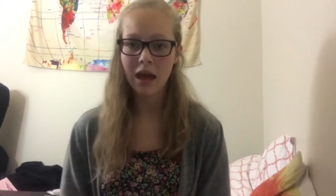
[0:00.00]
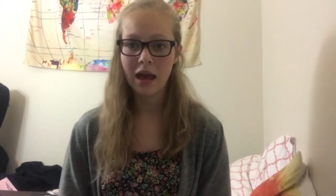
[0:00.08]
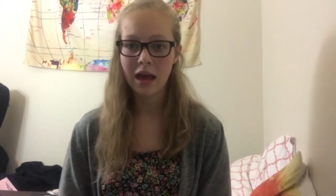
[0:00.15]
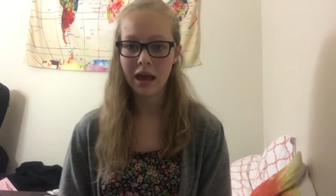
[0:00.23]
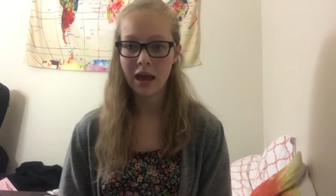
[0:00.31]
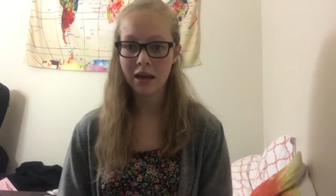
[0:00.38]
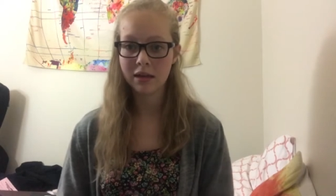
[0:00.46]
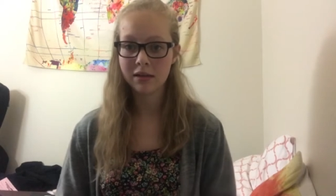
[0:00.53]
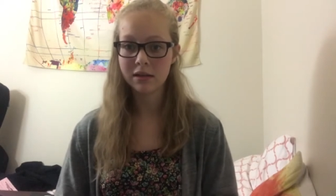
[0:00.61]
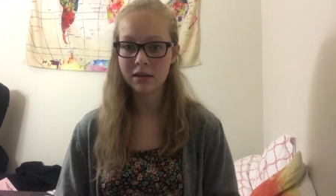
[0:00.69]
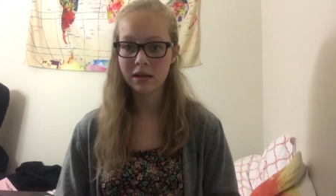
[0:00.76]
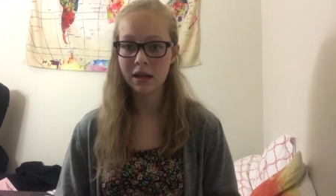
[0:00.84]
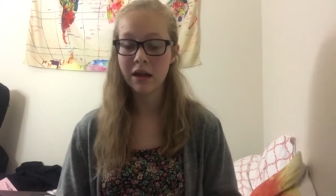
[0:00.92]
And
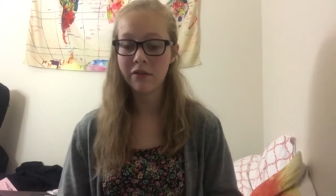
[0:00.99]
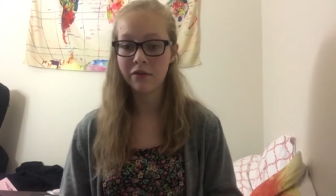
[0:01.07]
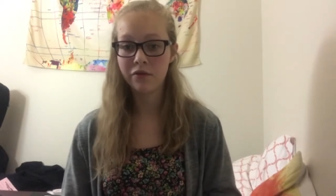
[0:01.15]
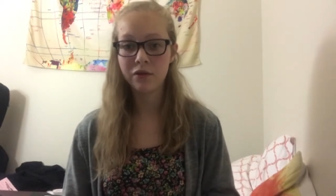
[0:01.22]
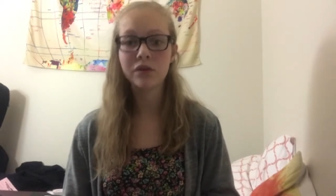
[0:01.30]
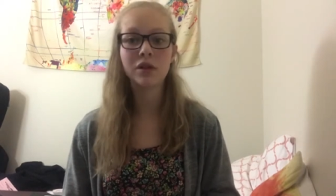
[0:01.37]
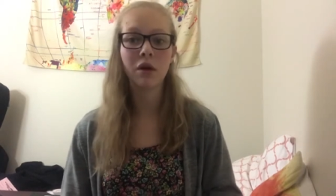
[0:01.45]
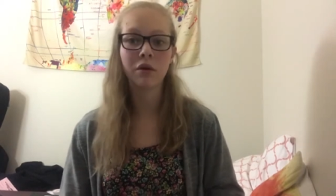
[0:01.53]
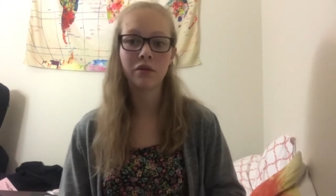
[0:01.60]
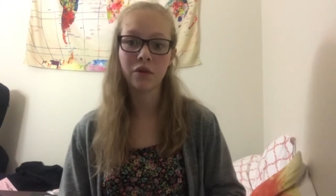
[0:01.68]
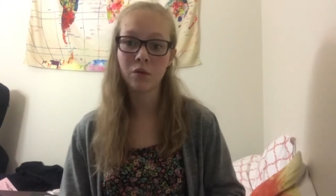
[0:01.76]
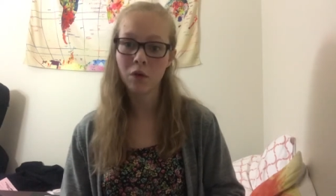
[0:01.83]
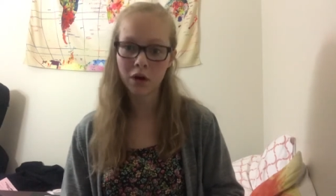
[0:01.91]
if
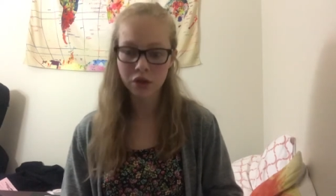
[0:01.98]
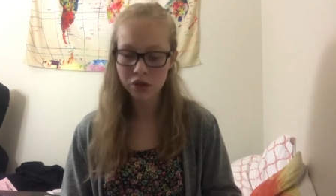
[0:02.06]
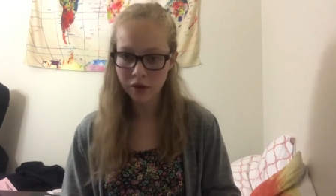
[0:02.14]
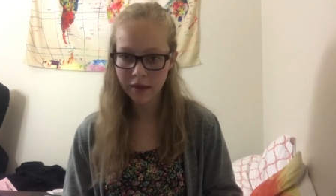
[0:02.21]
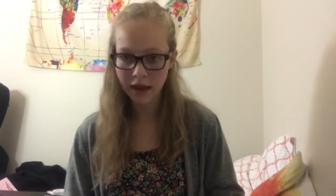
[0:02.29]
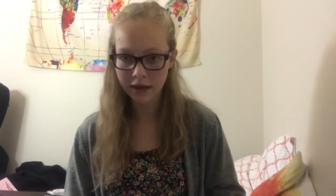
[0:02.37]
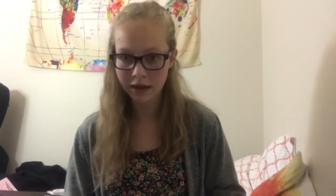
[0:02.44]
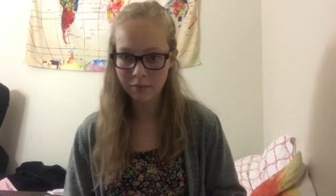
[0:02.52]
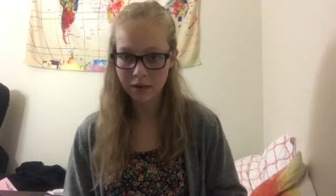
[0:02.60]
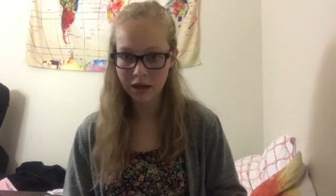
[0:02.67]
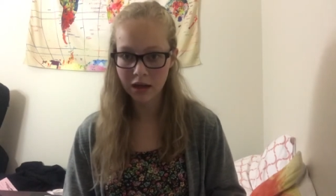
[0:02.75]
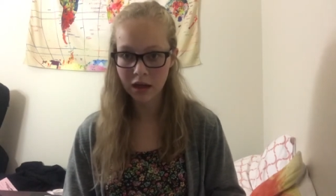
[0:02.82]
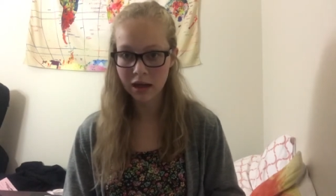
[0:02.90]
you want to join that committee,